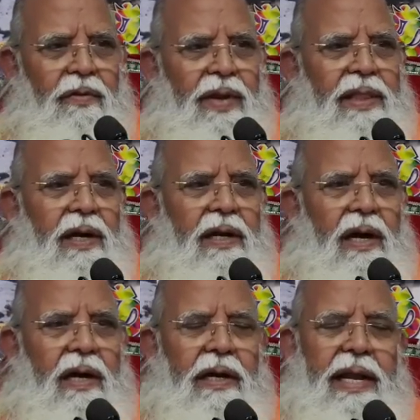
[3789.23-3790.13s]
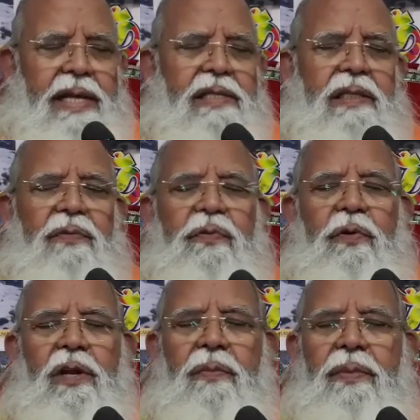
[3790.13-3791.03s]
When the tongue digs the
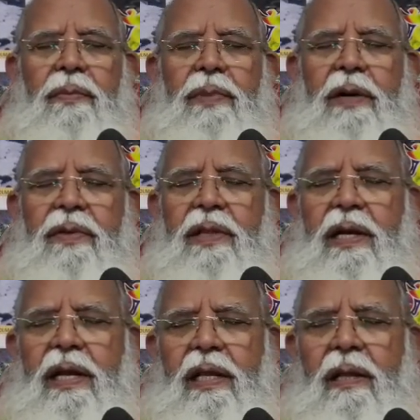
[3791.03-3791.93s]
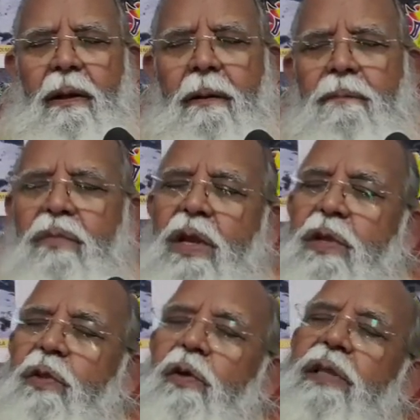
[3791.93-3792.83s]
food in between the teeth, there
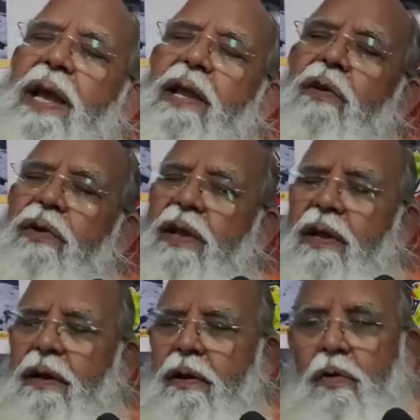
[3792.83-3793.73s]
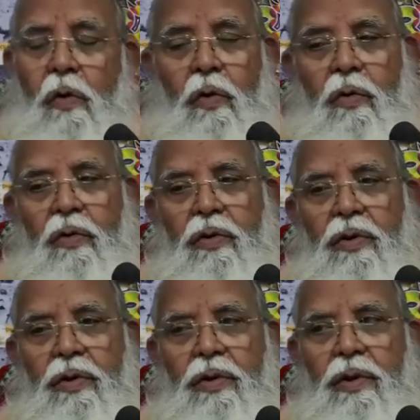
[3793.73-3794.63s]
is no thank you, dear. No.
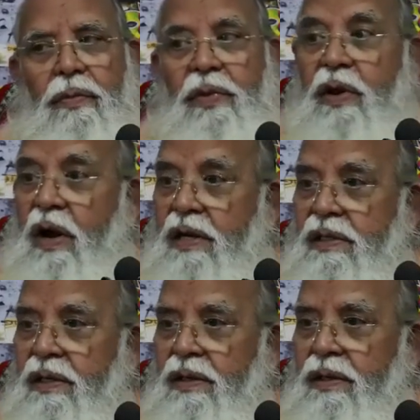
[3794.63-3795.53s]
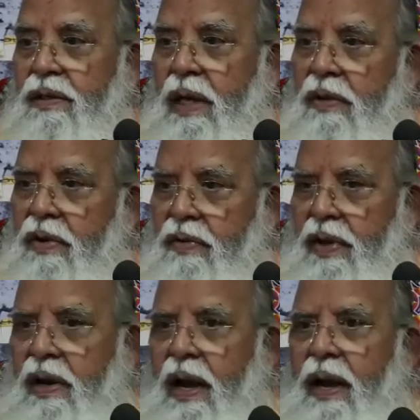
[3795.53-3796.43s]
Because
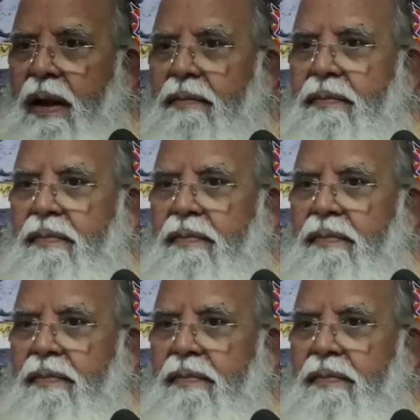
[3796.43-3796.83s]
everywhere I am.